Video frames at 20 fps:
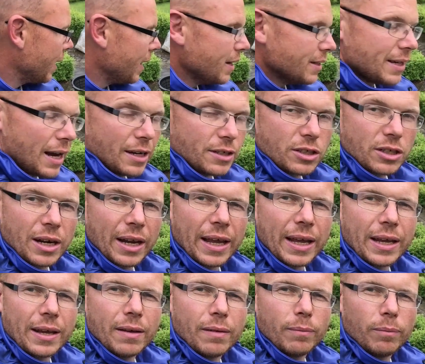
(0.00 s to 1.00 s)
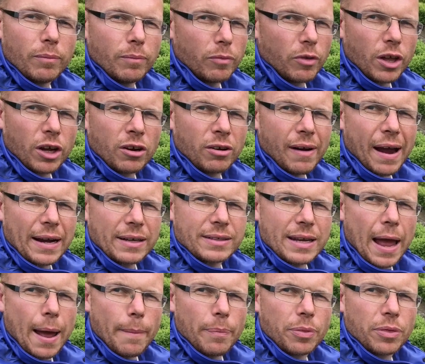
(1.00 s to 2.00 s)
is actually the correct
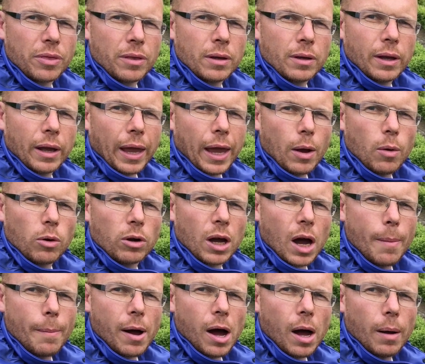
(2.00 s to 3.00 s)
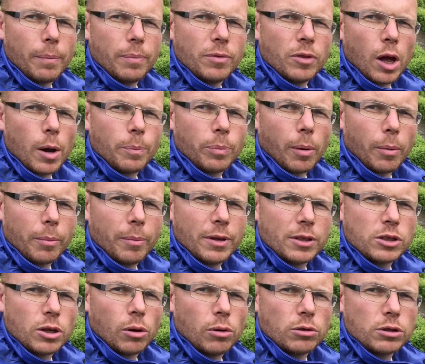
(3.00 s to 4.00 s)
depth. It will come up, no problem
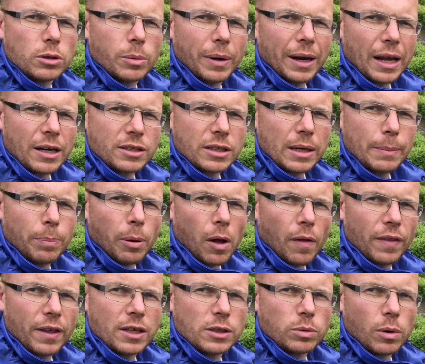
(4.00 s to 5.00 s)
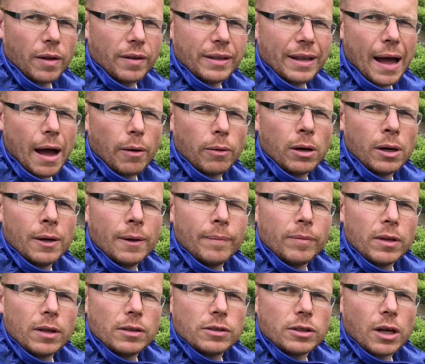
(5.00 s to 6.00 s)
at all. So we'll actually pop this one now.
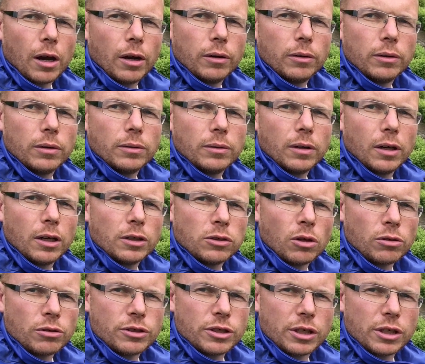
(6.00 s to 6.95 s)
So as long